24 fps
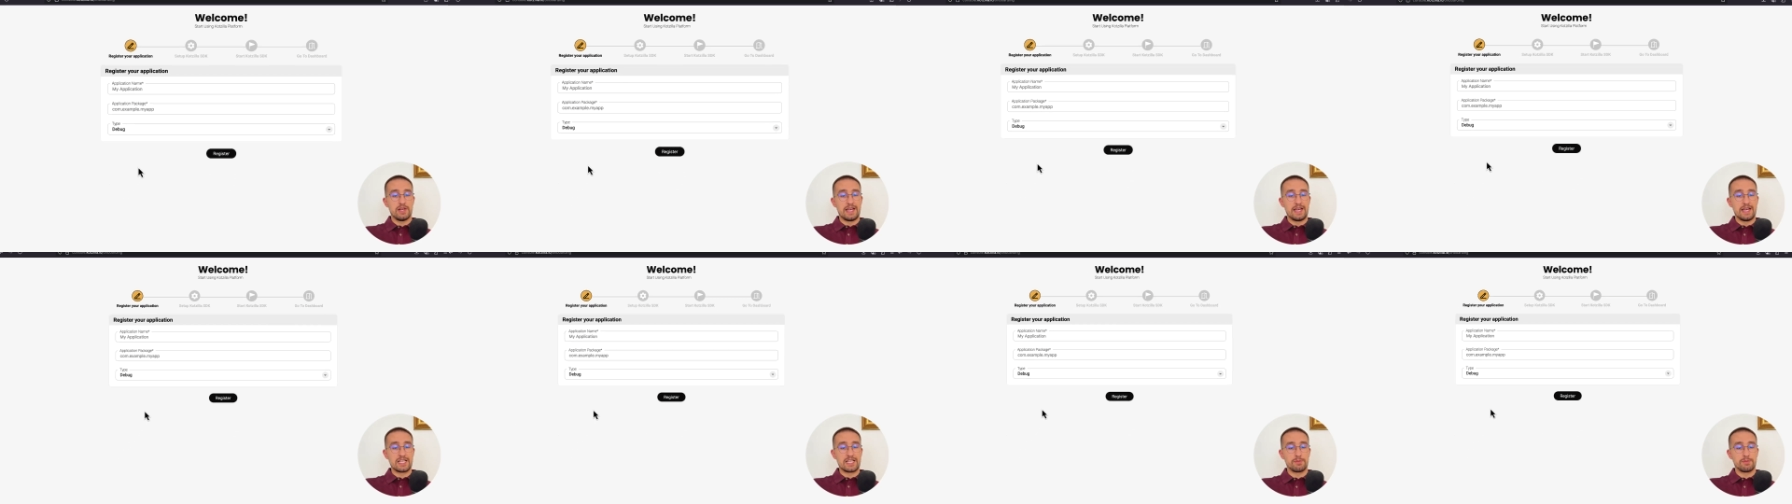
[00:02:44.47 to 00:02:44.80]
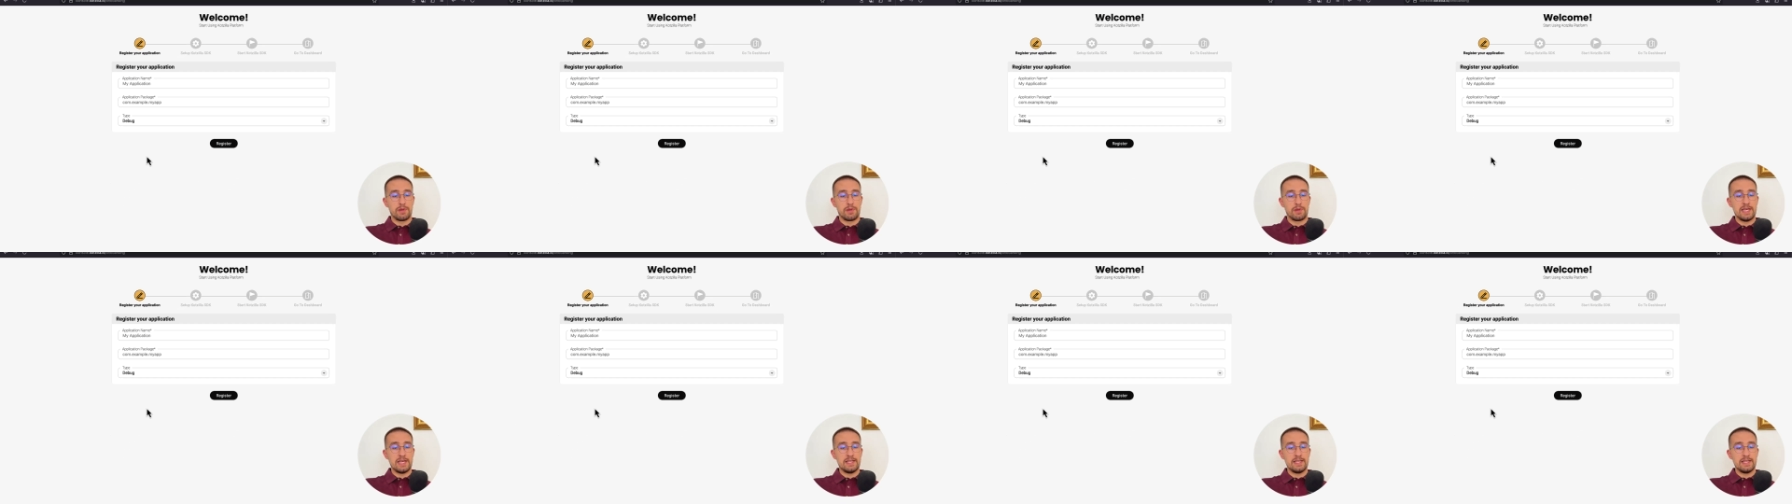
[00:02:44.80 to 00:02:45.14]

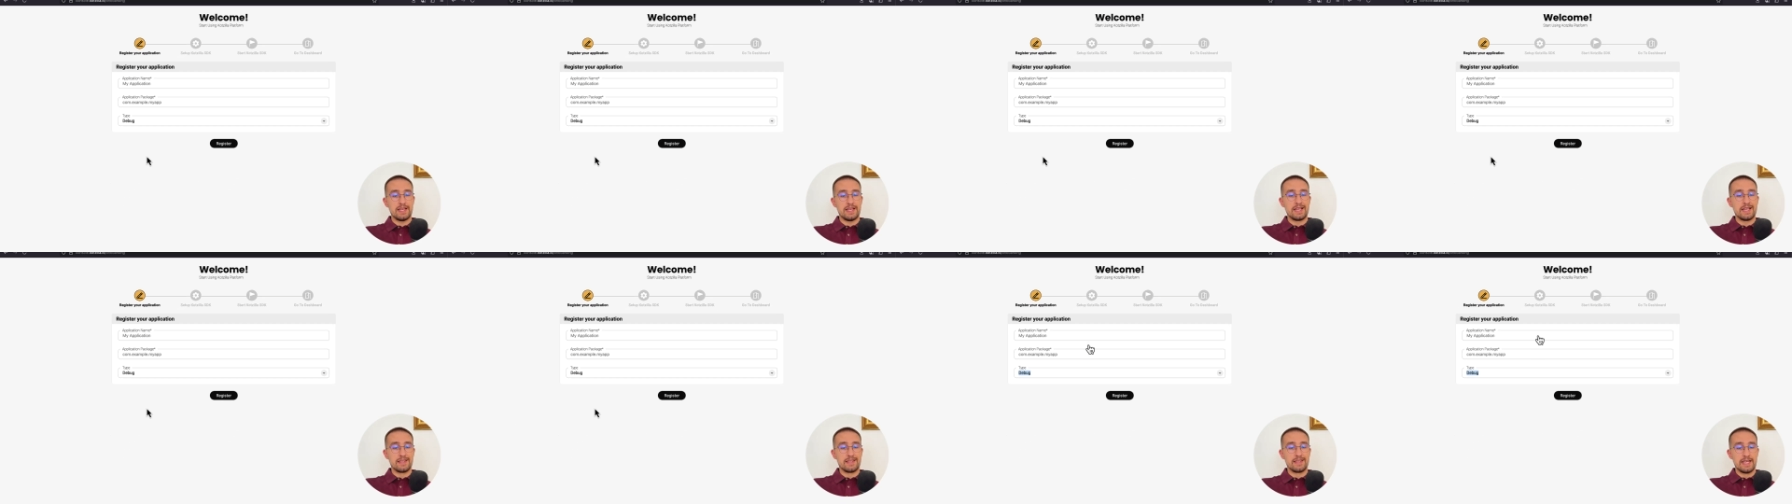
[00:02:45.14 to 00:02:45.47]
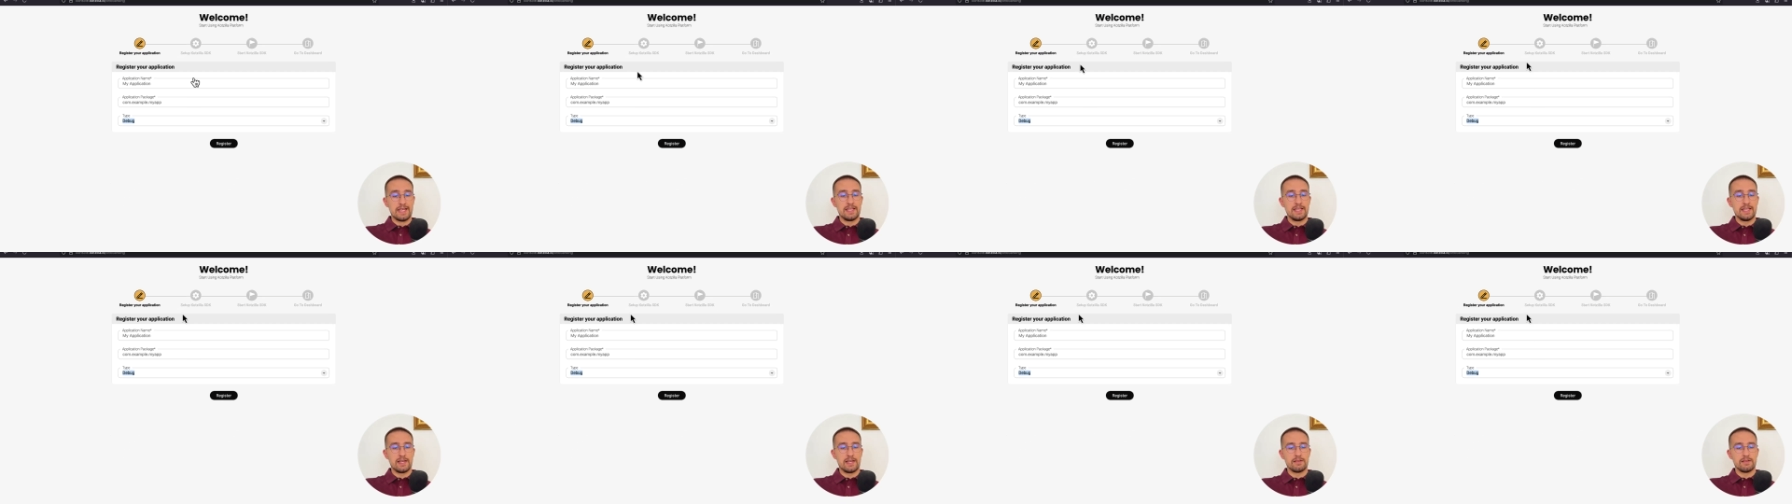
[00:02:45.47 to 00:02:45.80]
explained in
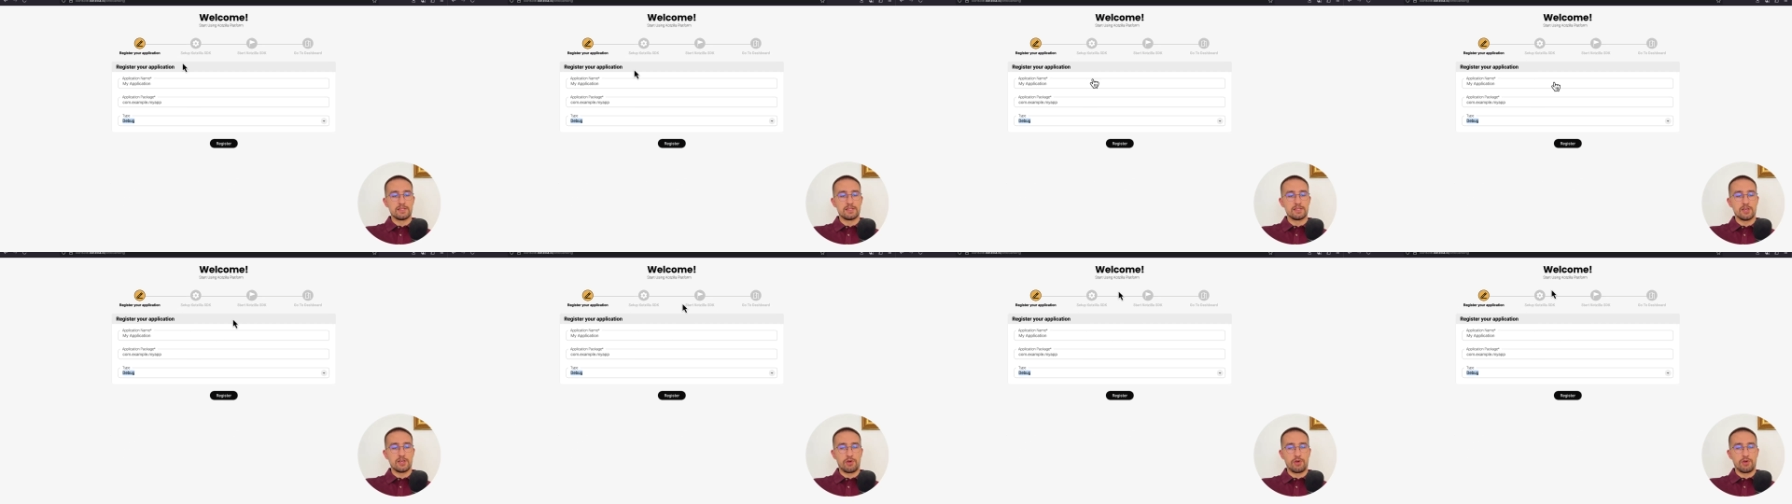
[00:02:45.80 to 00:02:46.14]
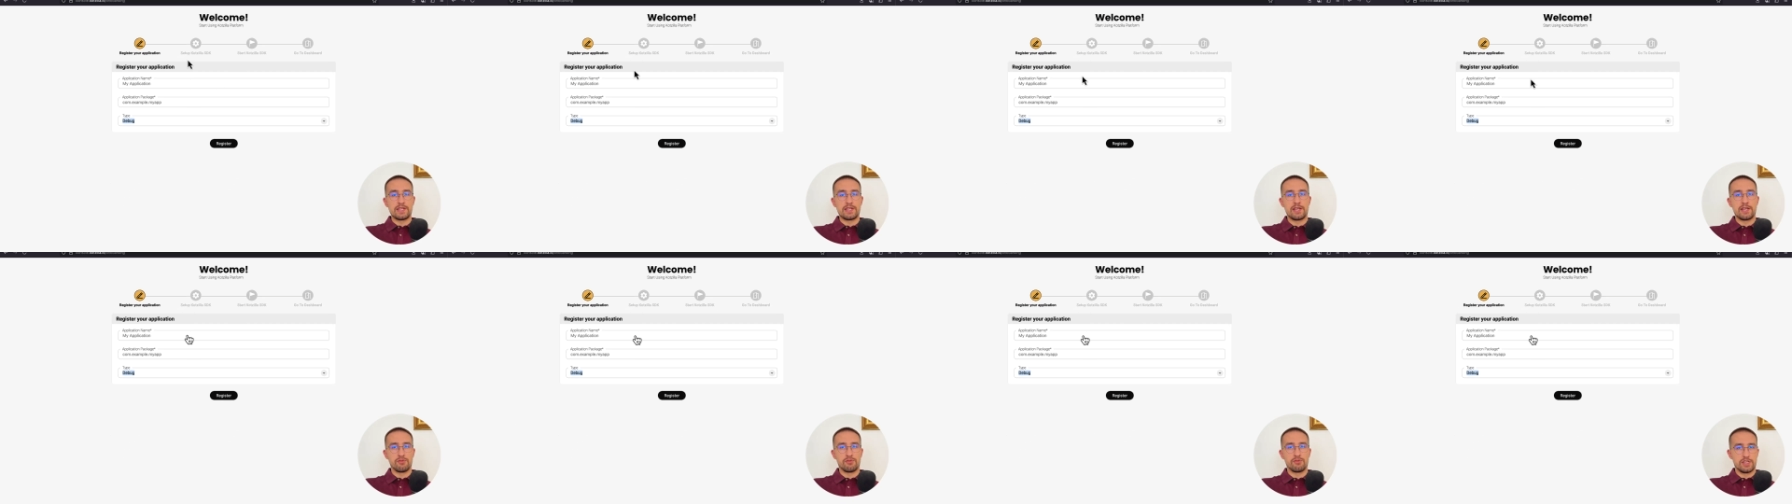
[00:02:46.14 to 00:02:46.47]
details
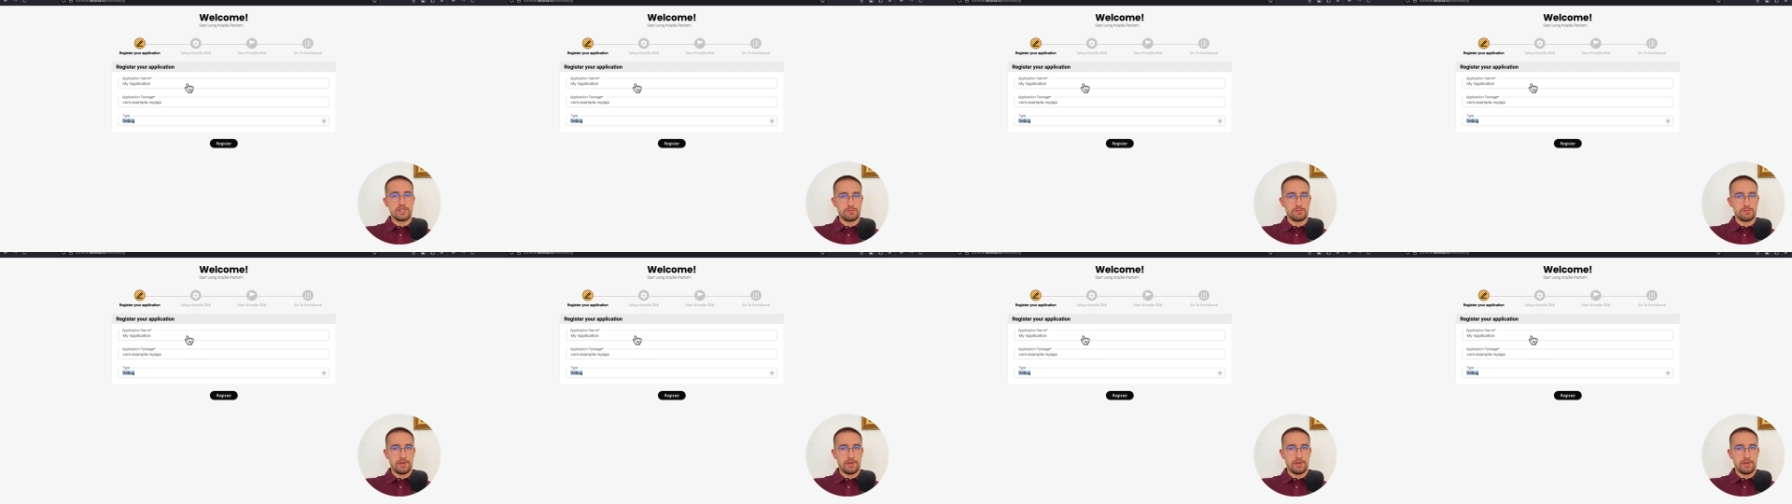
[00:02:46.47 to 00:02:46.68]
right here on this